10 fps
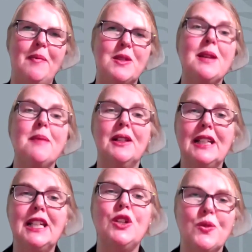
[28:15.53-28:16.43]
typically
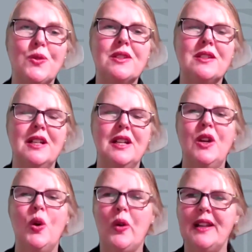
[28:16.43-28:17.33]
used
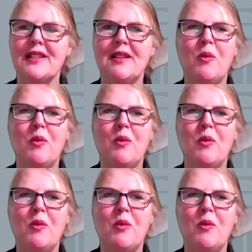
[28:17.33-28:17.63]
organism